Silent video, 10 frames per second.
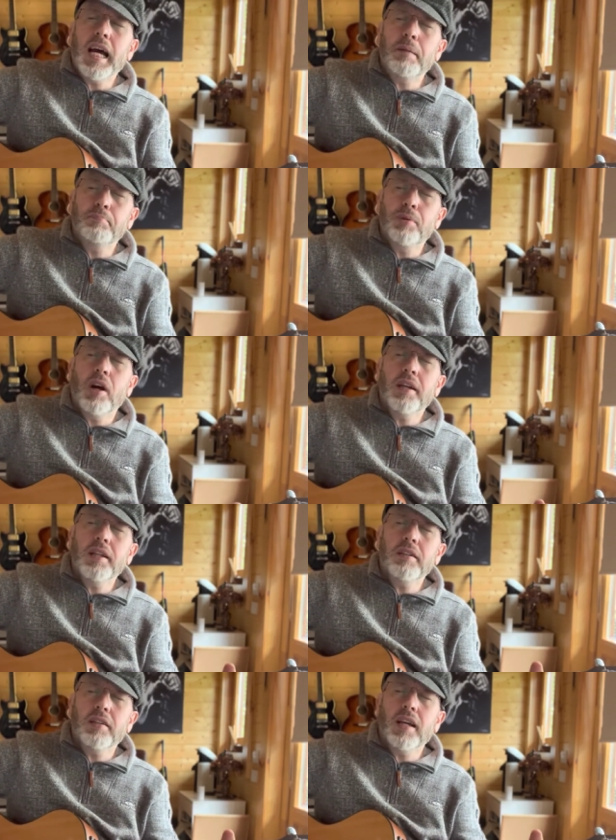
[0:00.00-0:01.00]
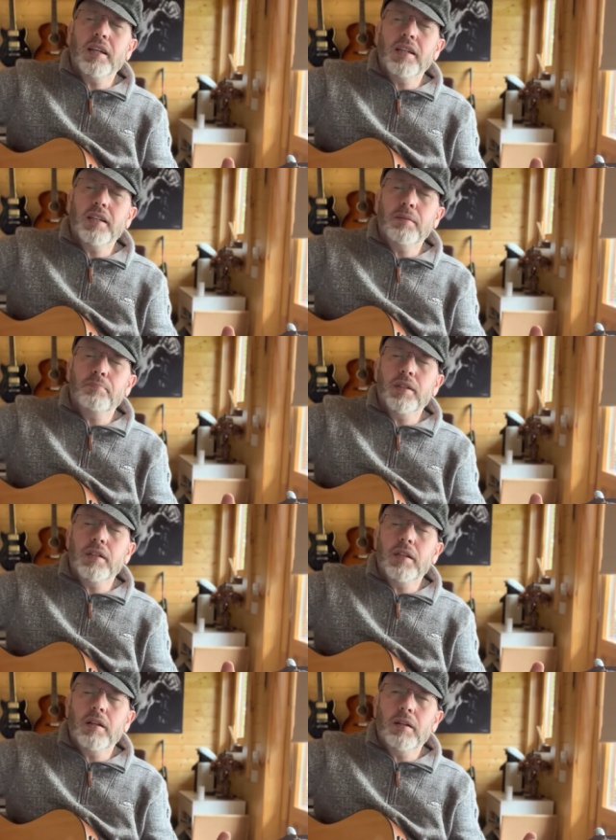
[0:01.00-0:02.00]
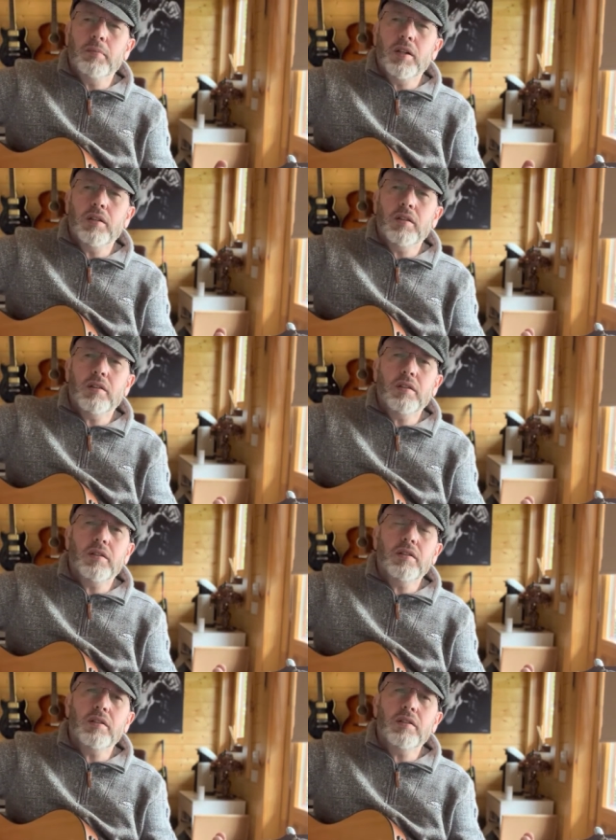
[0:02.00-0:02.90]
that bright April morning